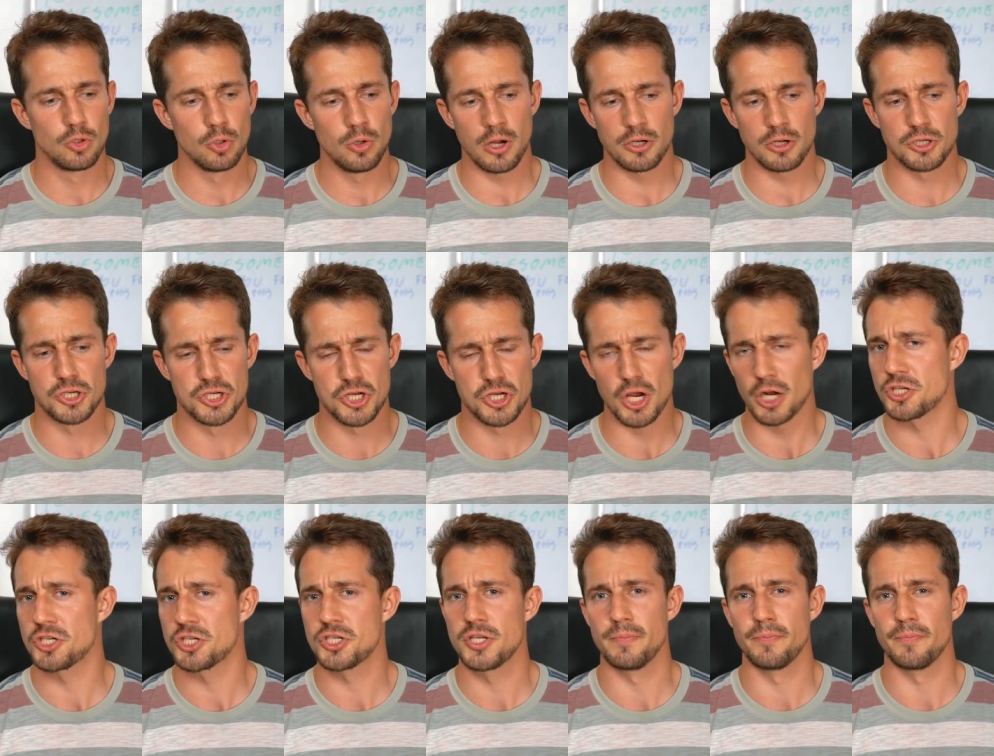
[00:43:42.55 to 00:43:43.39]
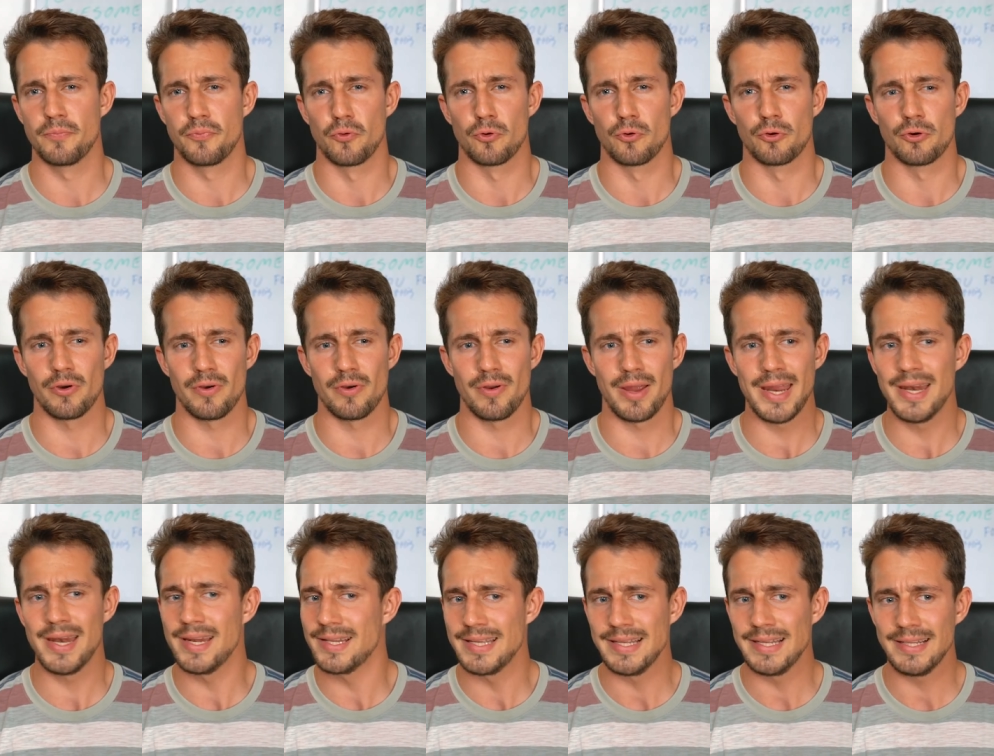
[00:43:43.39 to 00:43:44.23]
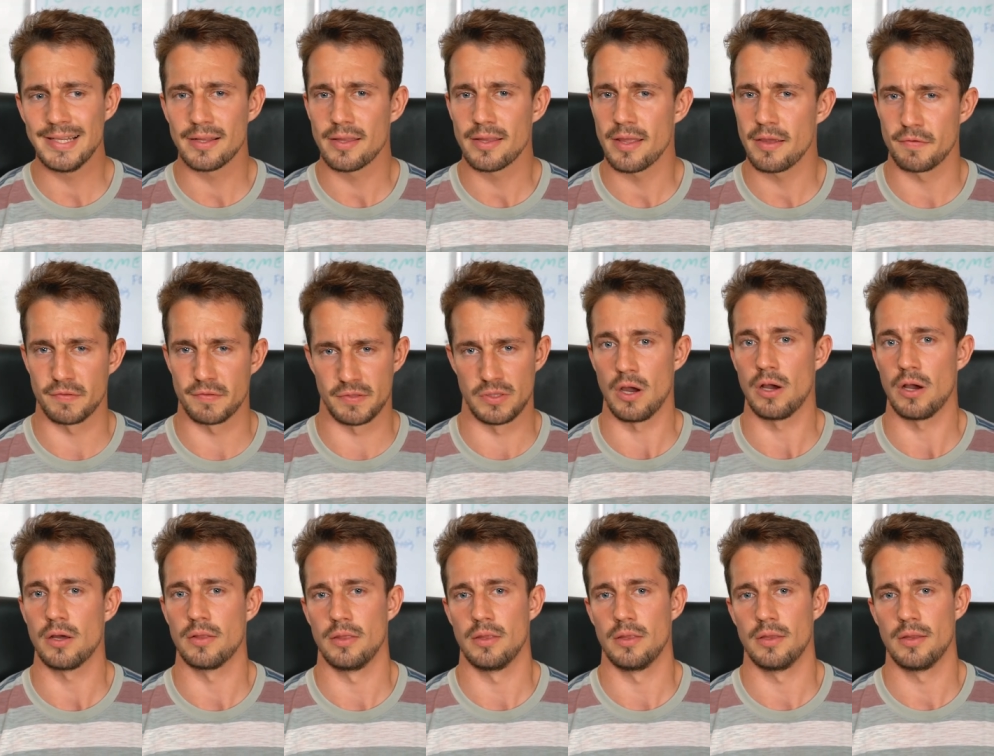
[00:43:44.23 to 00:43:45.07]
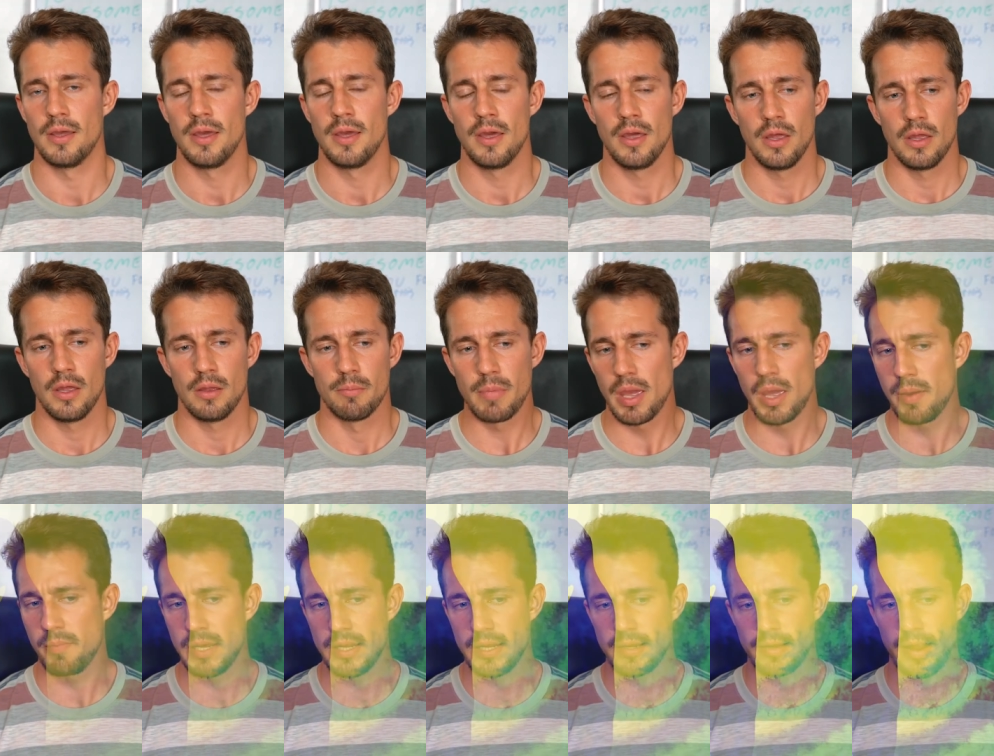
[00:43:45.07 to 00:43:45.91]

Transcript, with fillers: Do not judge them for anything that they've done. Maybe